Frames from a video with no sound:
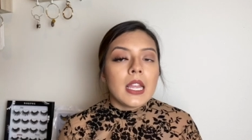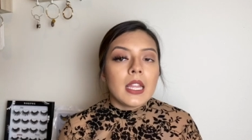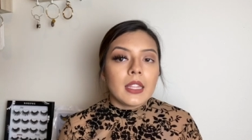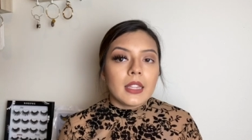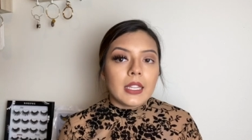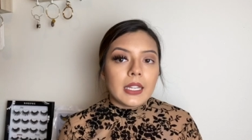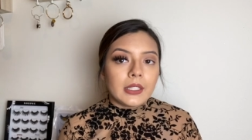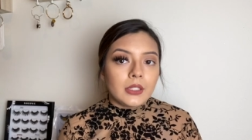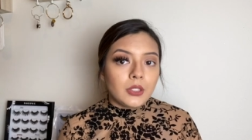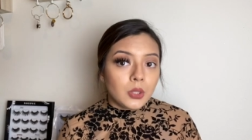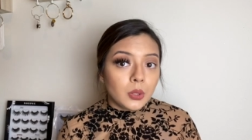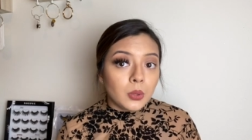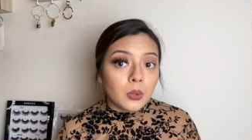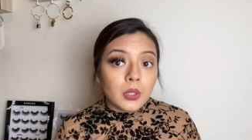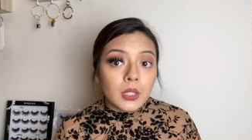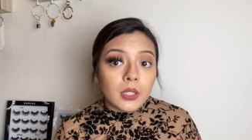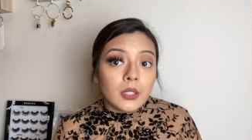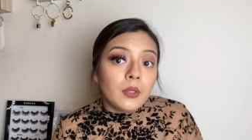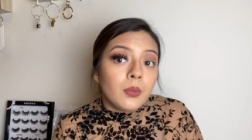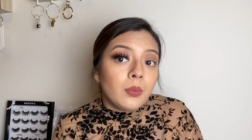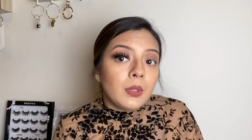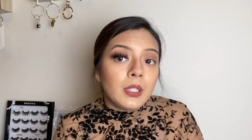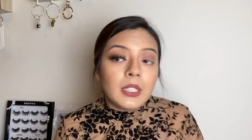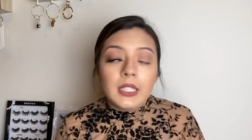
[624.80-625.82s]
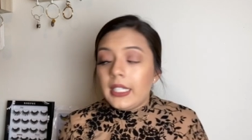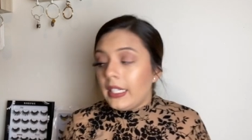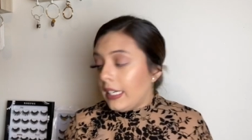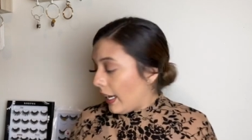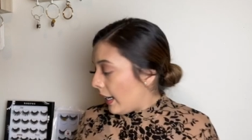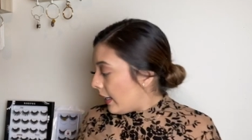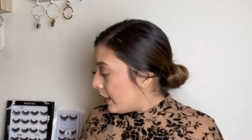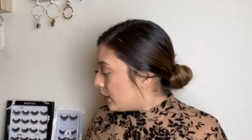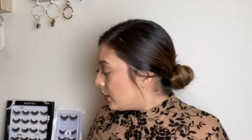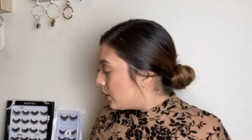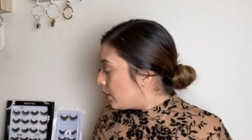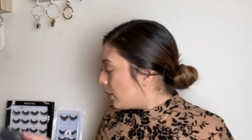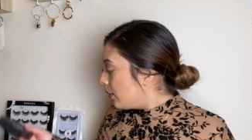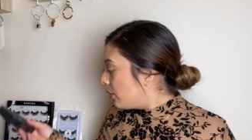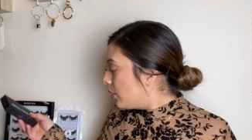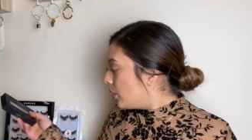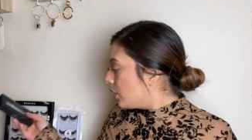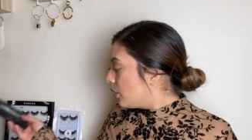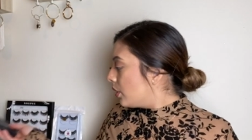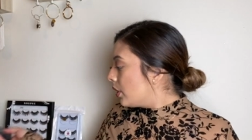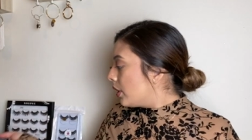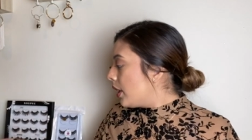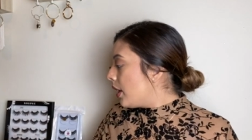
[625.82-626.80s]
They do look really nice. So if
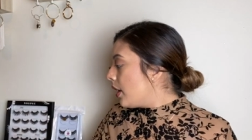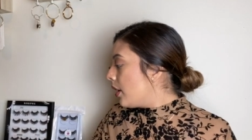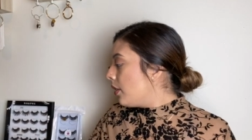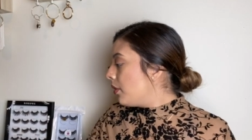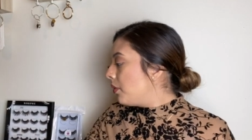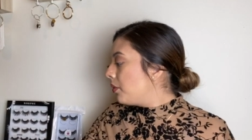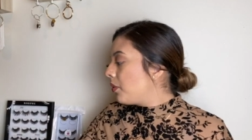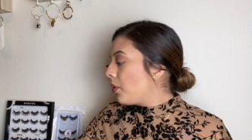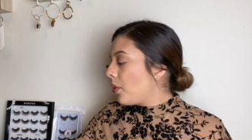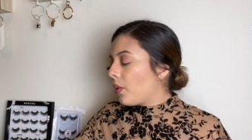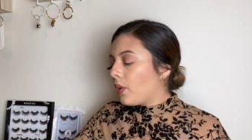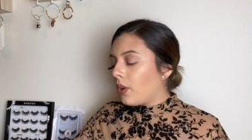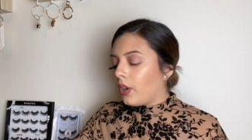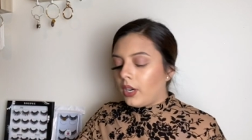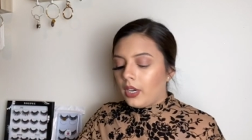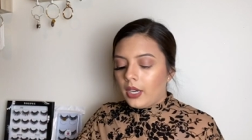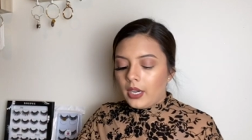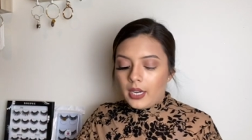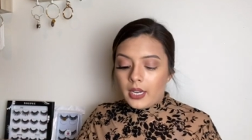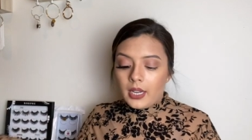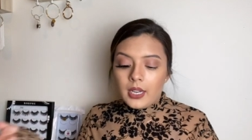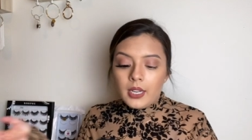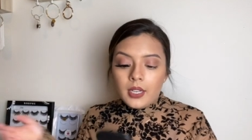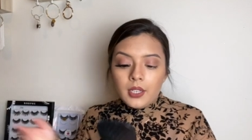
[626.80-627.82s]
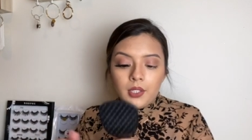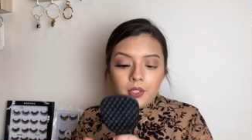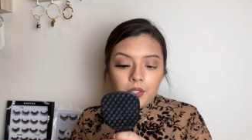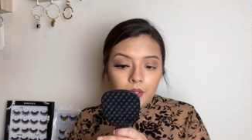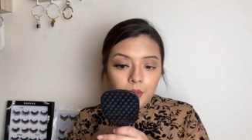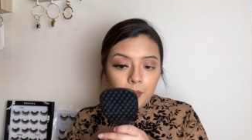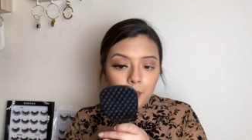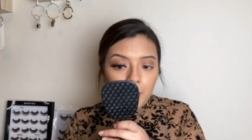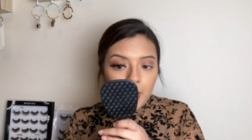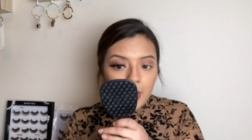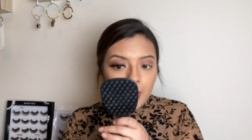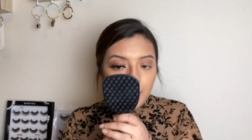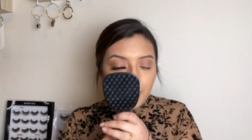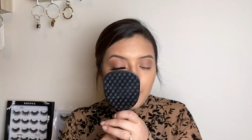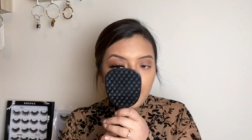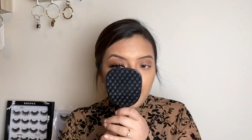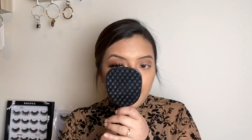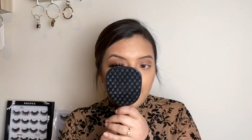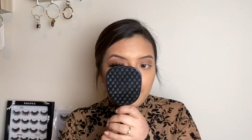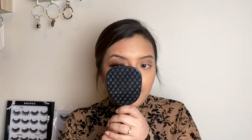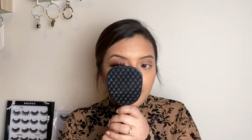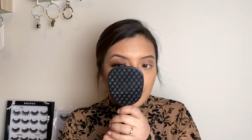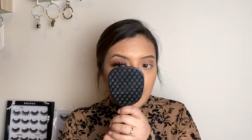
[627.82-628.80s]
you're looking for a good pair
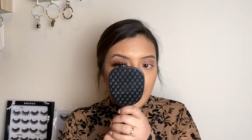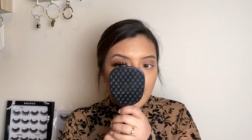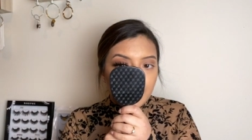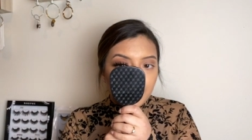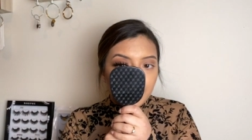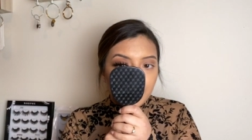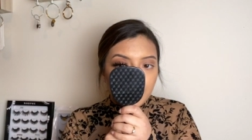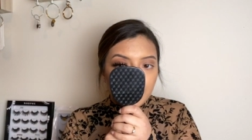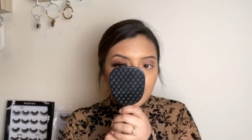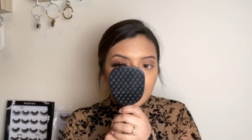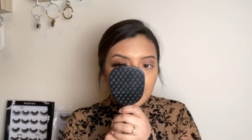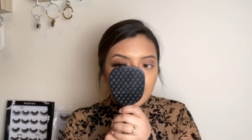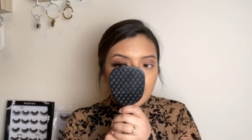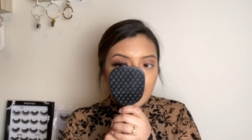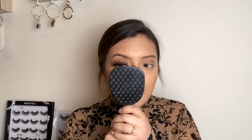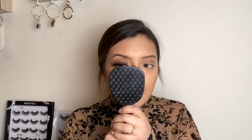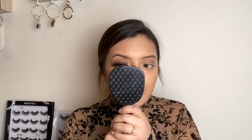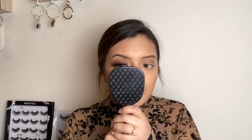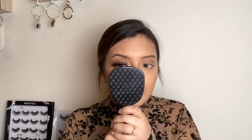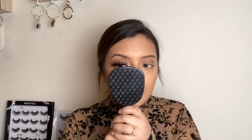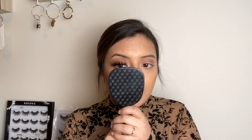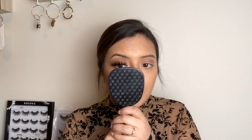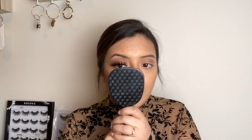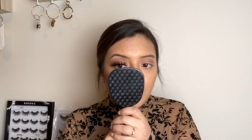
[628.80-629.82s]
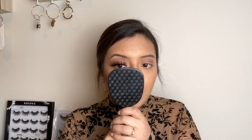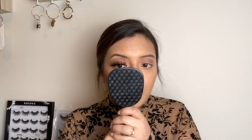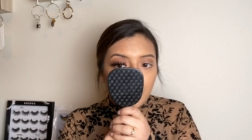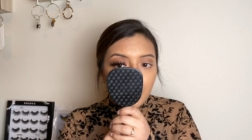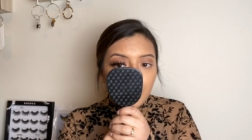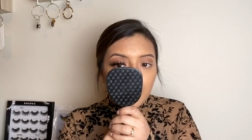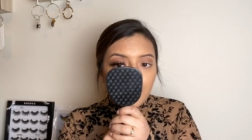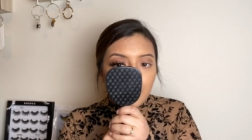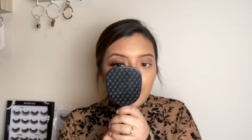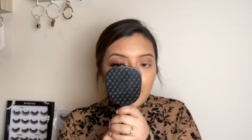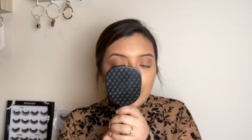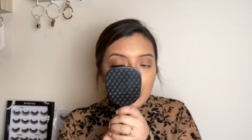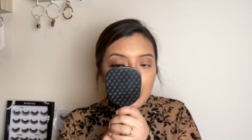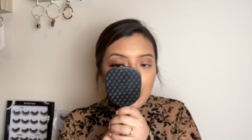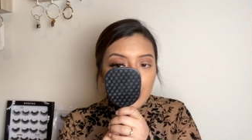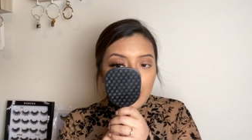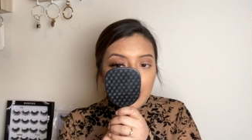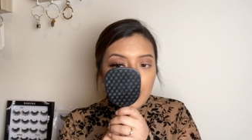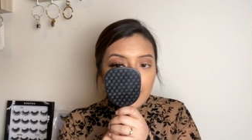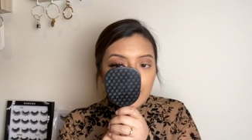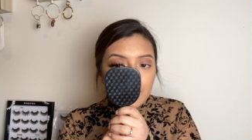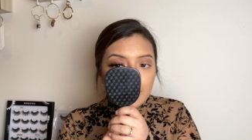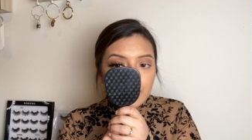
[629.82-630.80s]
of lashes that
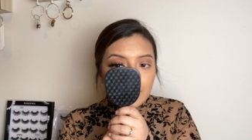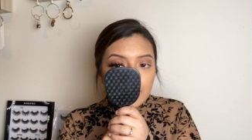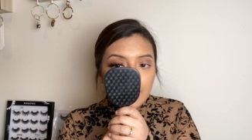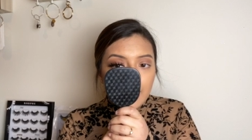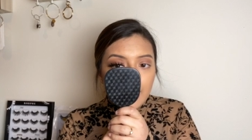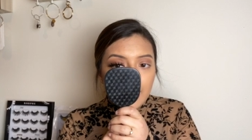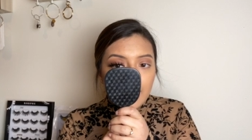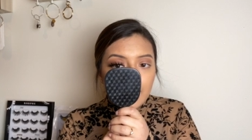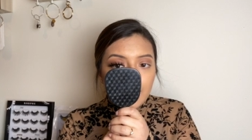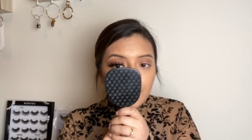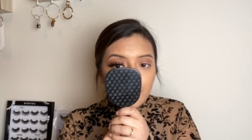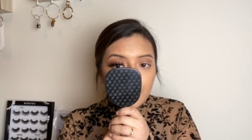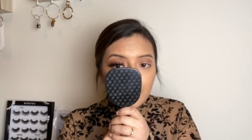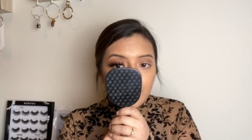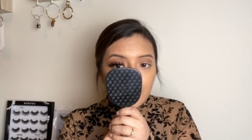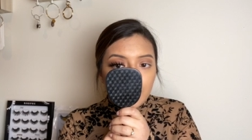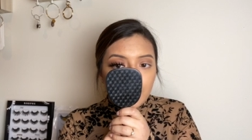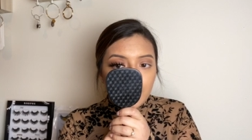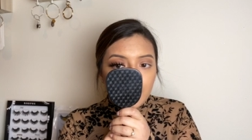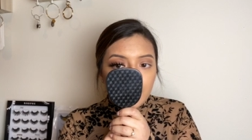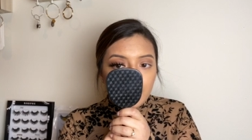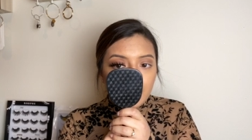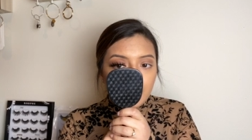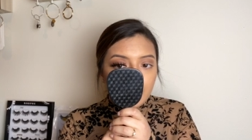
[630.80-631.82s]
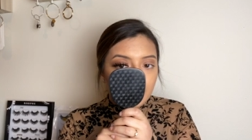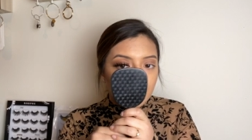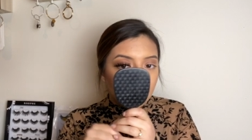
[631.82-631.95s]
is a good